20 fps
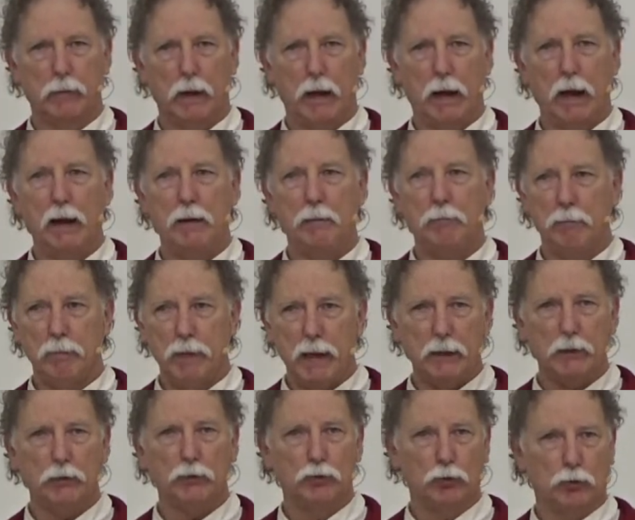I
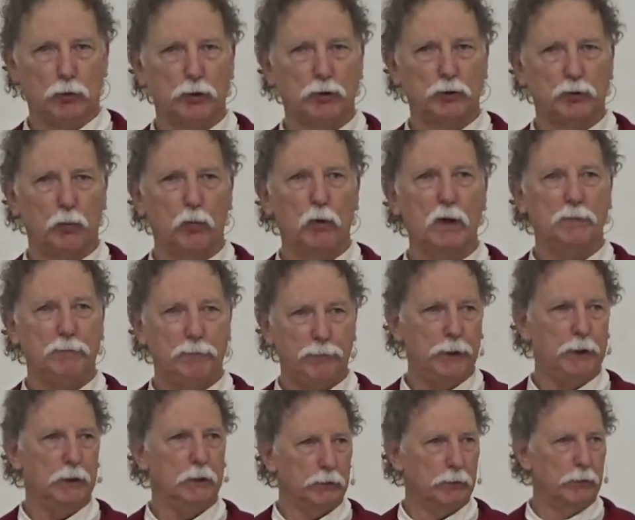met George
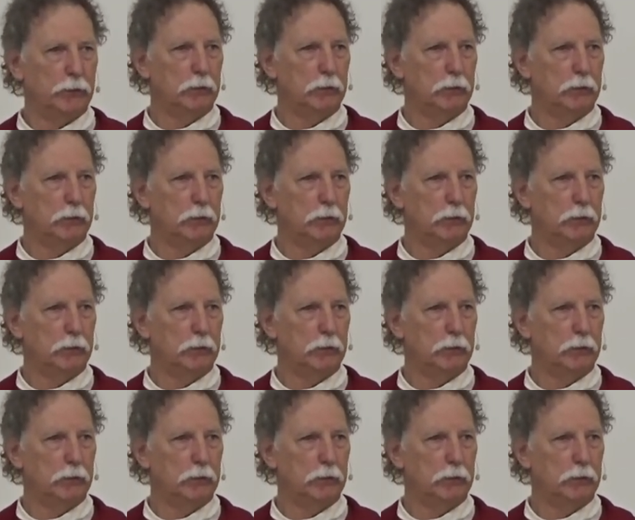Whitefield.